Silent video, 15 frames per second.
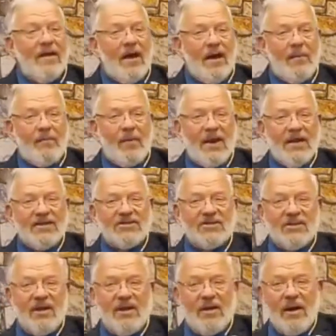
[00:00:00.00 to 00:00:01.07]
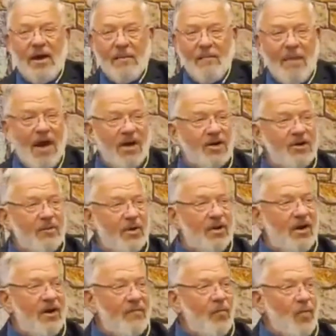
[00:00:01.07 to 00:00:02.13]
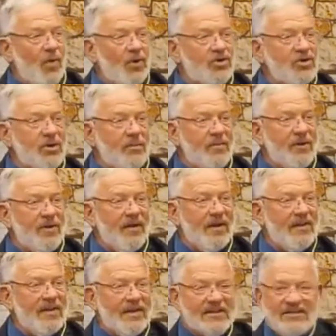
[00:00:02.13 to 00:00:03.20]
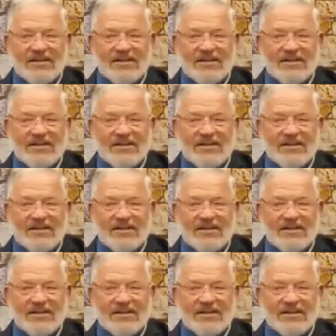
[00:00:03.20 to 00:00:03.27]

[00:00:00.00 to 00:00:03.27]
a monument of worship. That's,